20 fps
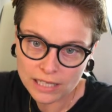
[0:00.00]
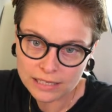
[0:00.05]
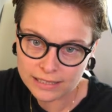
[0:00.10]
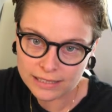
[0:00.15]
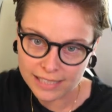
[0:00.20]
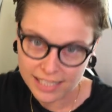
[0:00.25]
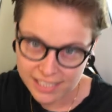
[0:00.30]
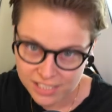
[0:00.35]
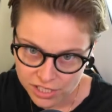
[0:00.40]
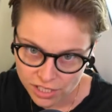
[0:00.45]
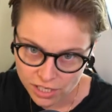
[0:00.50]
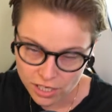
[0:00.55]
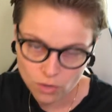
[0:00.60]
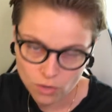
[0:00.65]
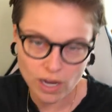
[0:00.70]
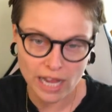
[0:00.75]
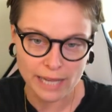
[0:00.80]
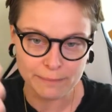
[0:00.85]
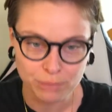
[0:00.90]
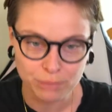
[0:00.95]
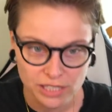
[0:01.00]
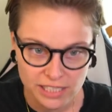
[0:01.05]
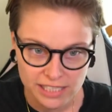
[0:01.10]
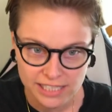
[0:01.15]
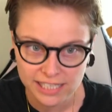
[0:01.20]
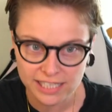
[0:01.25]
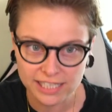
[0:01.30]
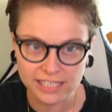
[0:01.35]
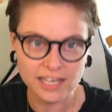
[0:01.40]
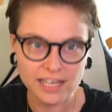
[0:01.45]
Let's go. I put it
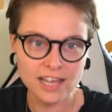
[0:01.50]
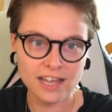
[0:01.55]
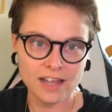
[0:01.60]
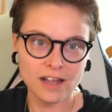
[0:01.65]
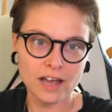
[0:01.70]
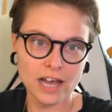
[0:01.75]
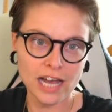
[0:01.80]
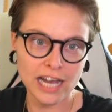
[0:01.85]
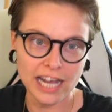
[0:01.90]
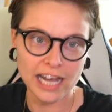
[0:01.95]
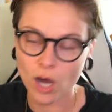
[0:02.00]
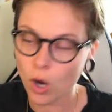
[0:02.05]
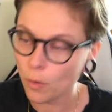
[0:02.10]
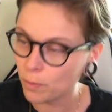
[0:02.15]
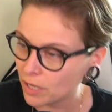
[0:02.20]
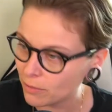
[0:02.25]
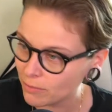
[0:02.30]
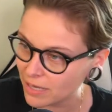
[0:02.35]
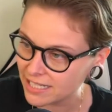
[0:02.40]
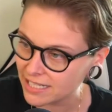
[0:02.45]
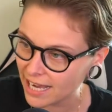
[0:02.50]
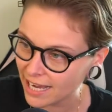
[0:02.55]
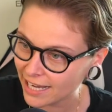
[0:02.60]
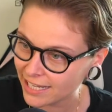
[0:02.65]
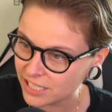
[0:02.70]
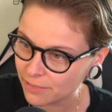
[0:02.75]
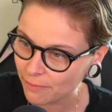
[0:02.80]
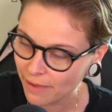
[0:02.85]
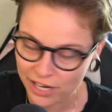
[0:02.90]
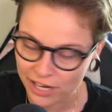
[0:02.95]
in, uh, opened up my
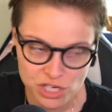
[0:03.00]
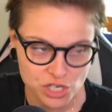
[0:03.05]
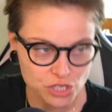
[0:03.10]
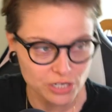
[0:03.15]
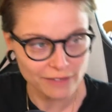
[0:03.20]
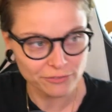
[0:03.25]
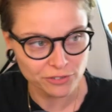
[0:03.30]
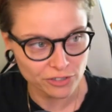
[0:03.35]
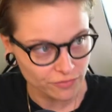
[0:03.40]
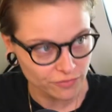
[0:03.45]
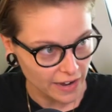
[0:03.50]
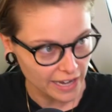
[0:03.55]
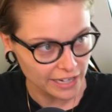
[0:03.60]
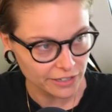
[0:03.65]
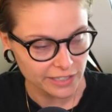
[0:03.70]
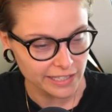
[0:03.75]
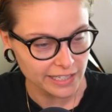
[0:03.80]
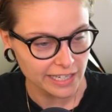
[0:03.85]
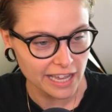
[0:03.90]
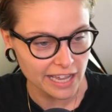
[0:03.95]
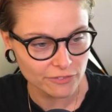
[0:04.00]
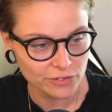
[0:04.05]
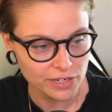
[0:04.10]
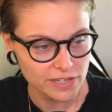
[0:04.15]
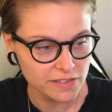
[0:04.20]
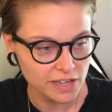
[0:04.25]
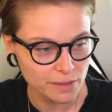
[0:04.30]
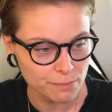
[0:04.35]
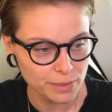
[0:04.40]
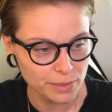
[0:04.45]
task manager after firing
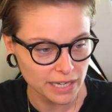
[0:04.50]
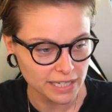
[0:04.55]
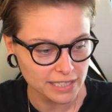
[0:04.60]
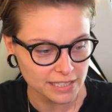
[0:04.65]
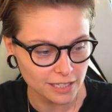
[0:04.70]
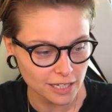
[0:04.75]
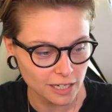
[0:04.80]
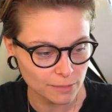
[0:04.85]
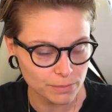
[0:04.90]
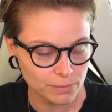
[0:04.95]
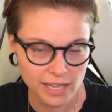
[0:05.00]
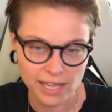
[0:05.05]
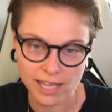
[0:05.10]
everything back up,